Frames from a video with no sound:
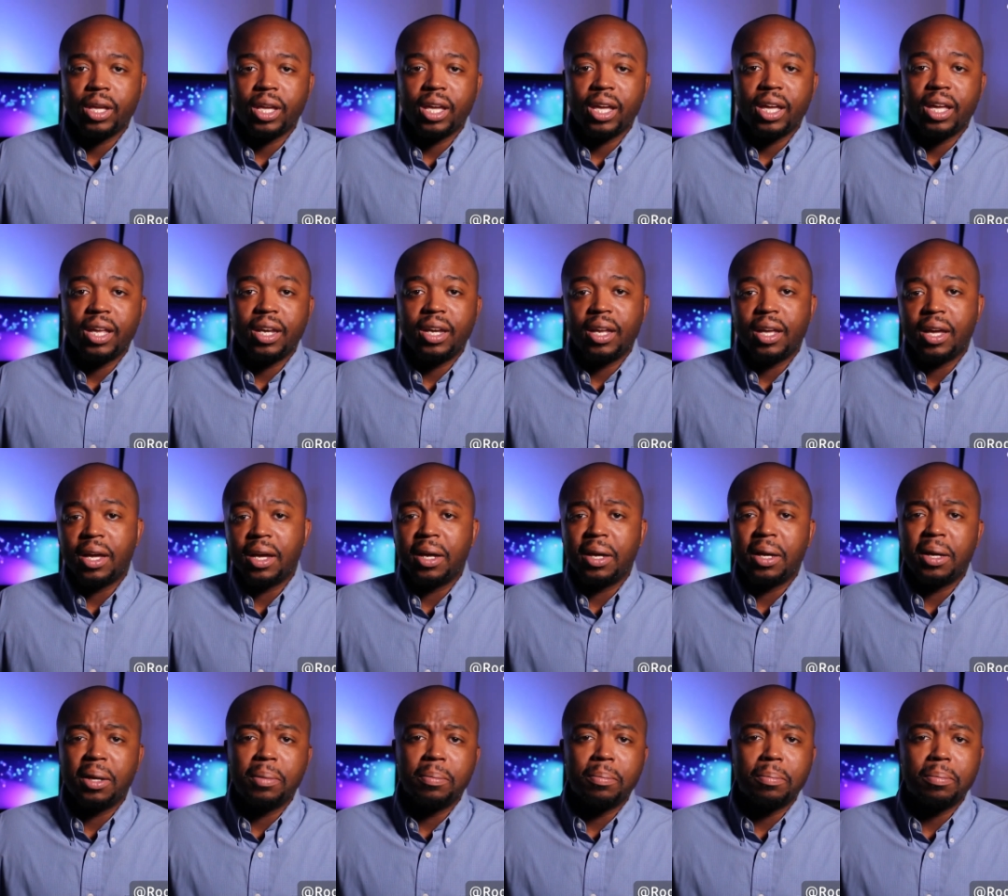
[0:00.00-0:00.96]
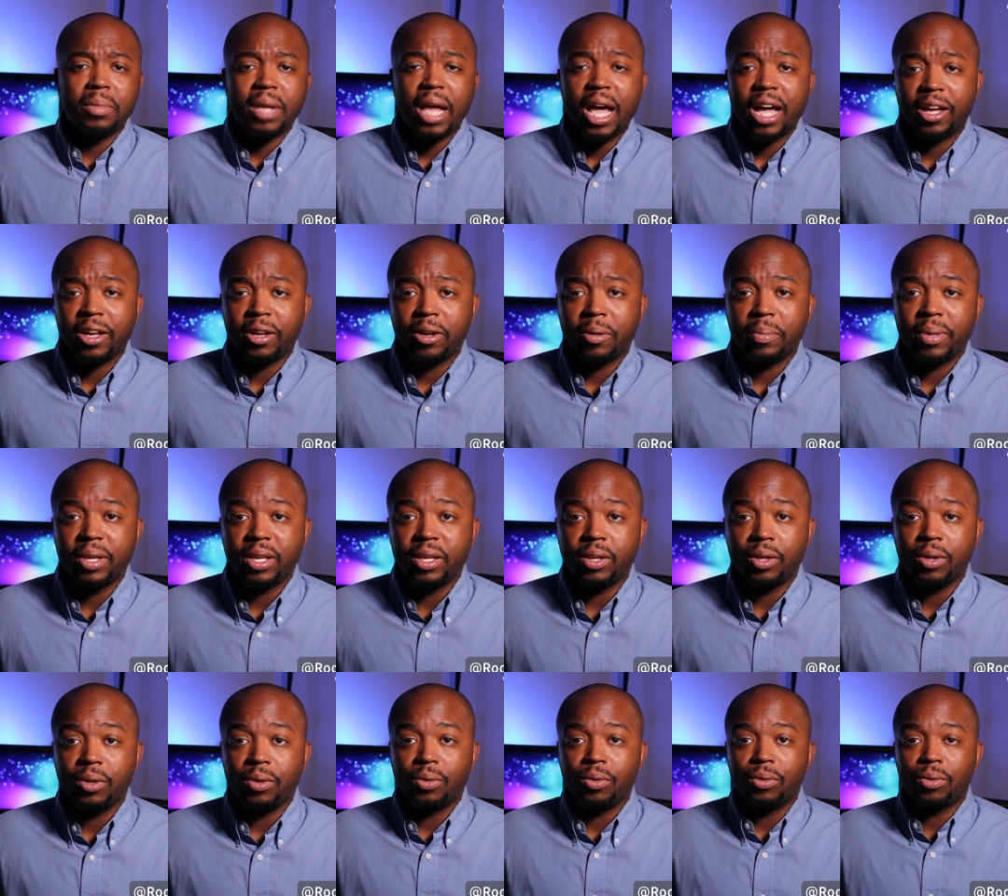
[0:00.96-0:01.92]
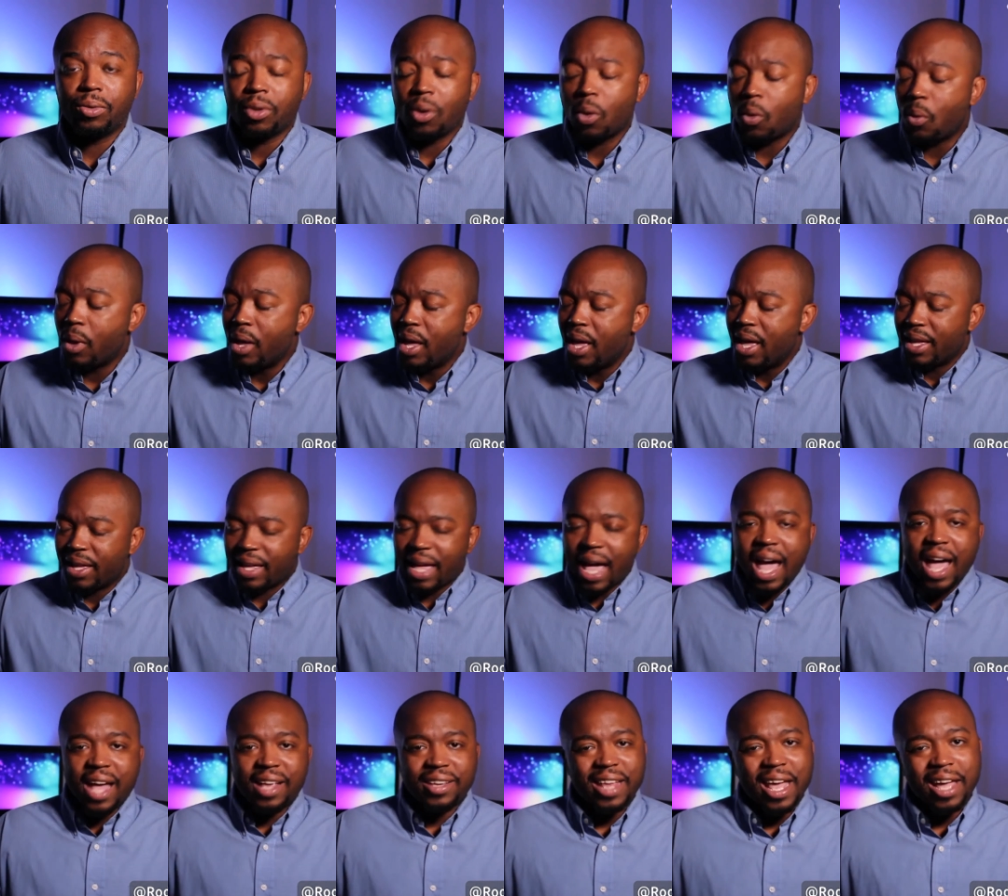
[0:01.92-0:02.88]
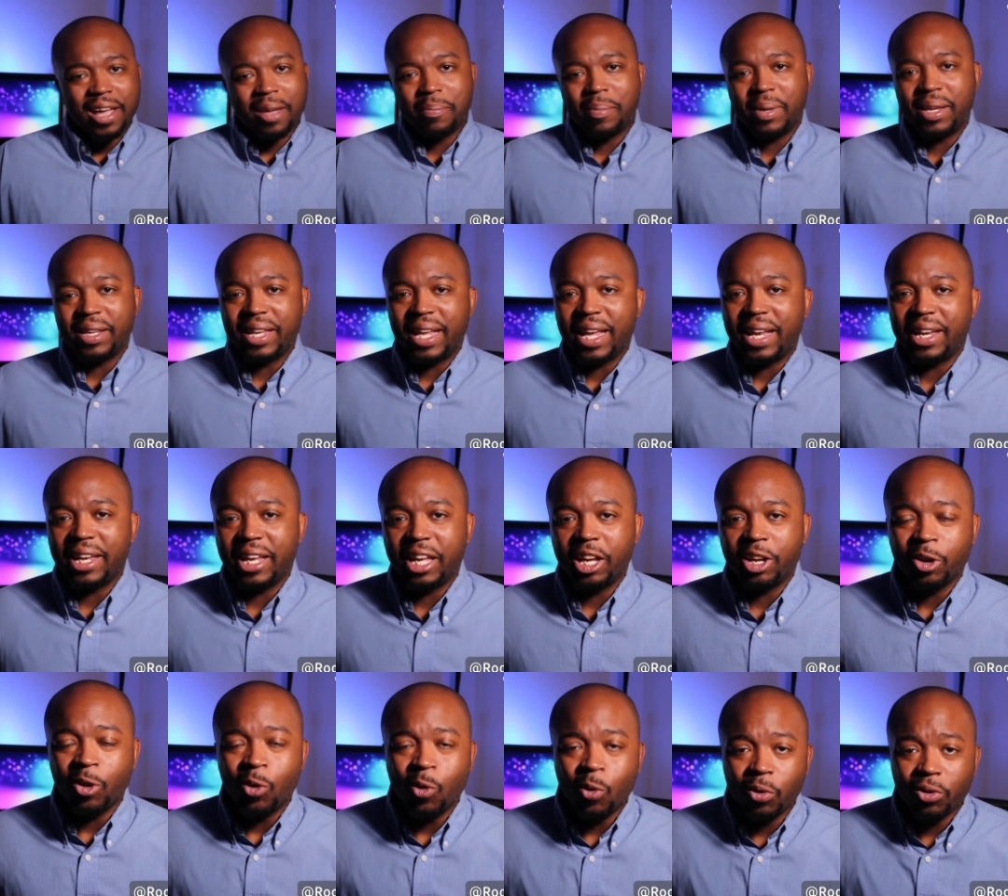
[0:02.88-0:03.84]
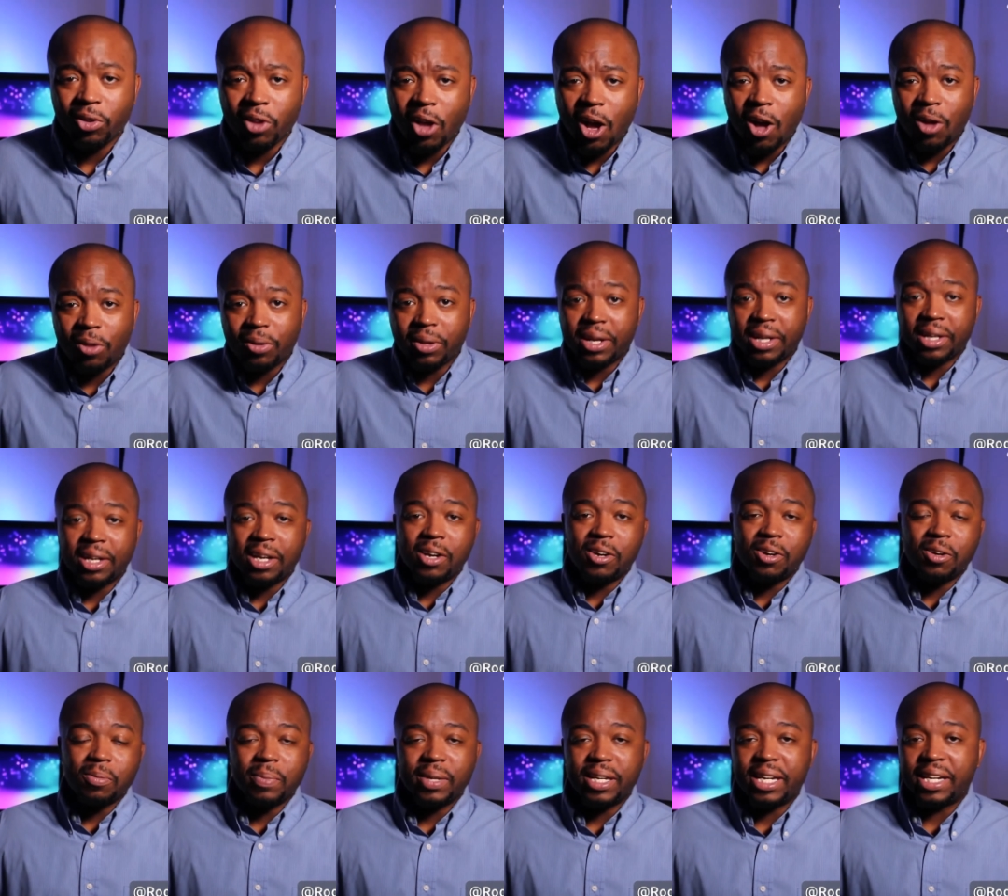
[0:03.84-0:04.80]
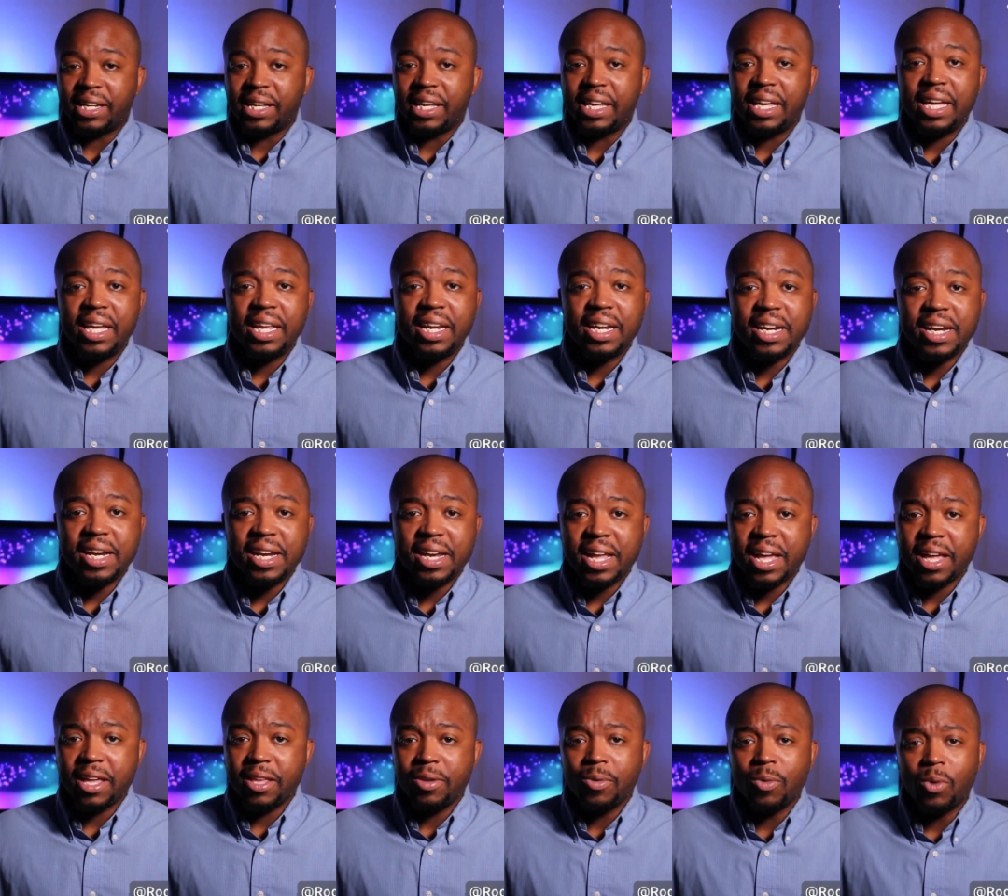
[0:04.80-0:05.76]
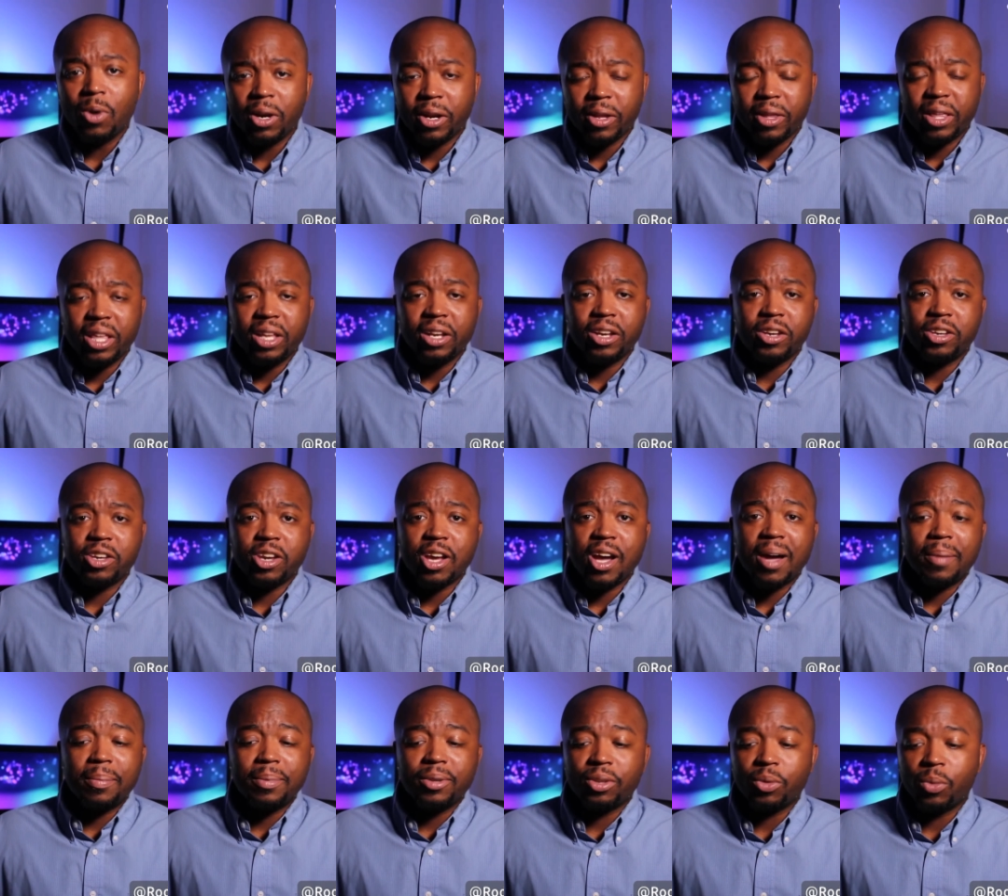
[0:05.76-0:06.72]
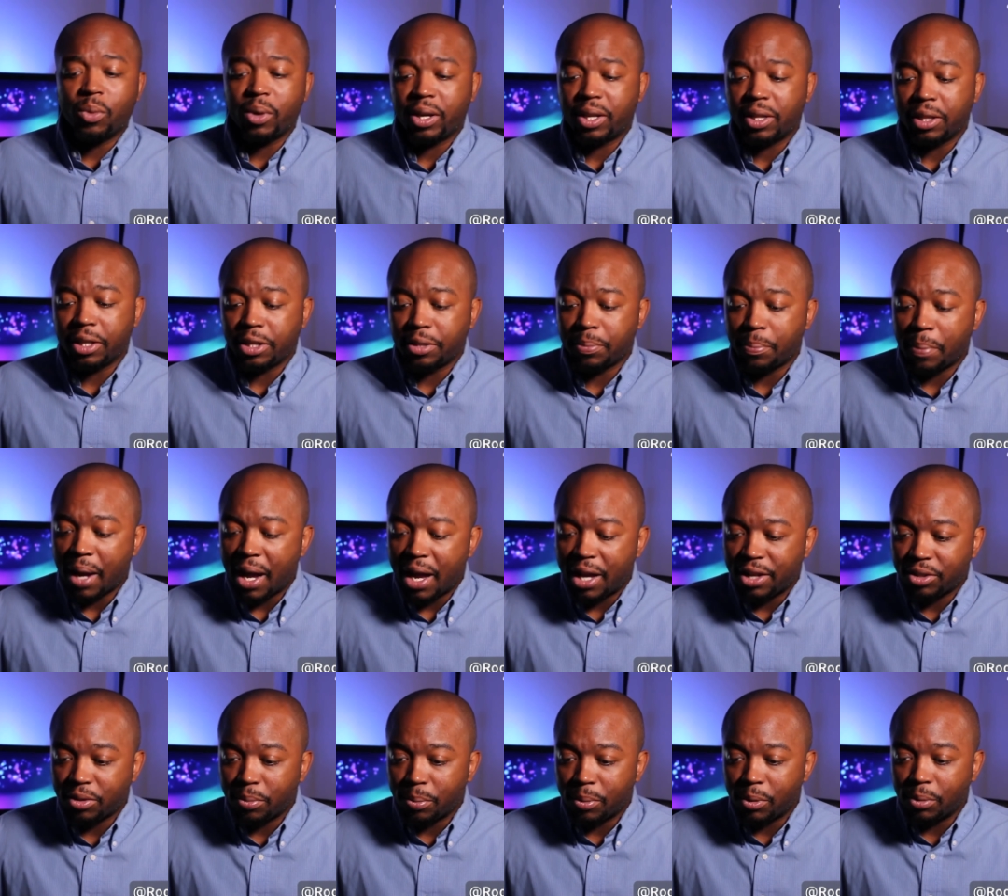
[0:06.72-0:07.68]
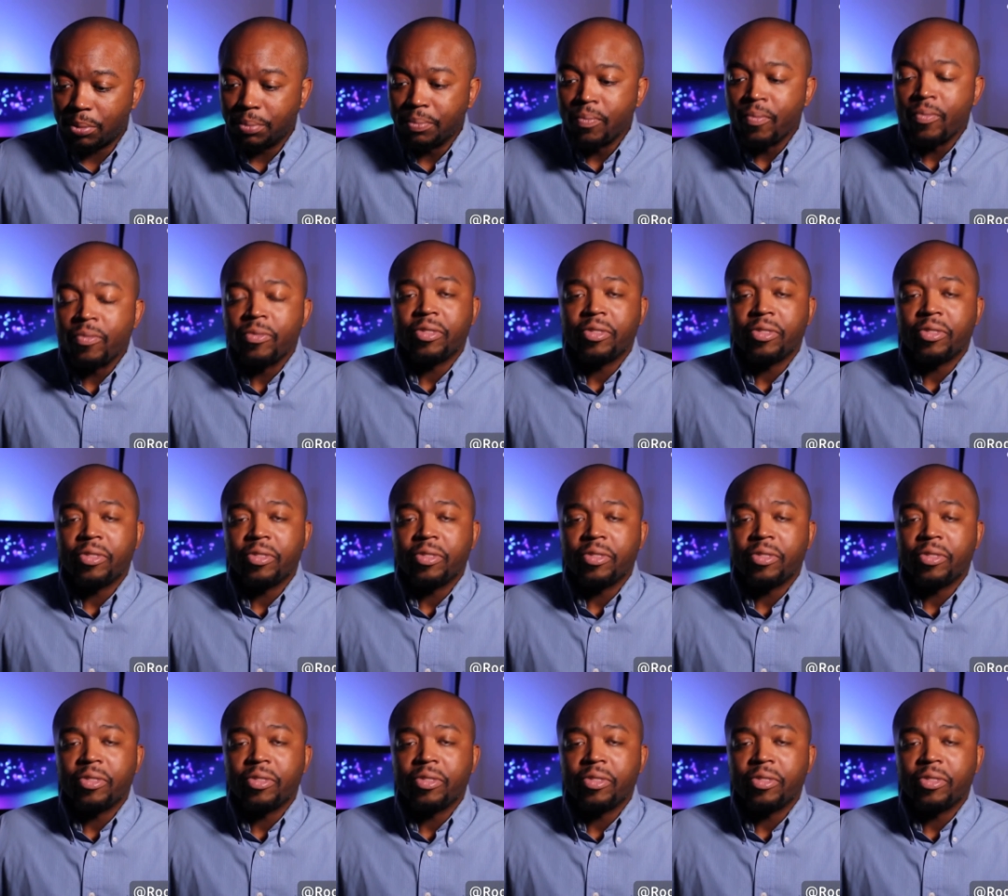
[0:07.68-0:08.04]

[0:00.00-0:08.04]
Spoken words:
and not gonna be used. So guys, I can beat that dead horse all day long, but at the end of the day, you want to get a job as quickly as possible,